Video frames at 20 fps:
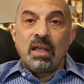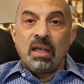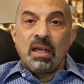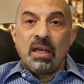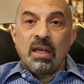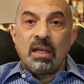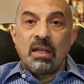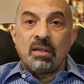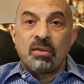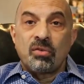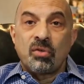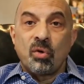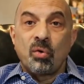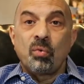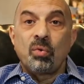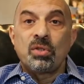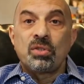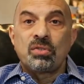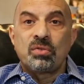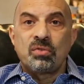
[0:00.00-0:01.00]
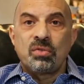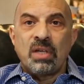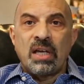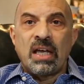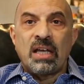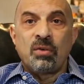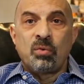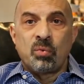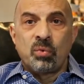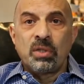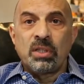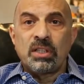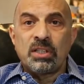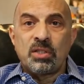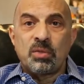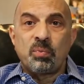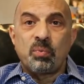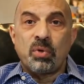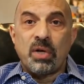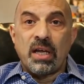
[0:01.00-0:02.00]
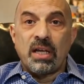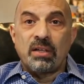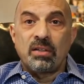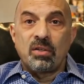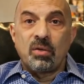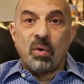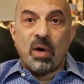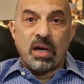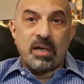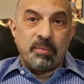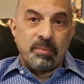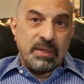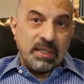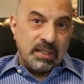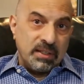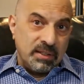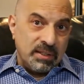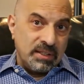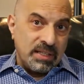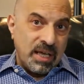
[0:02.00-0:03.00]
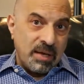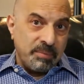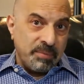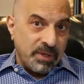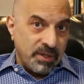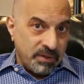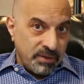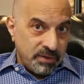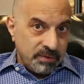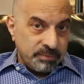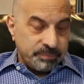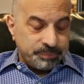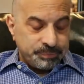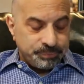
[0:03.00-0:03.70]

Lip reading: And so it had really spread quite a bit in that month,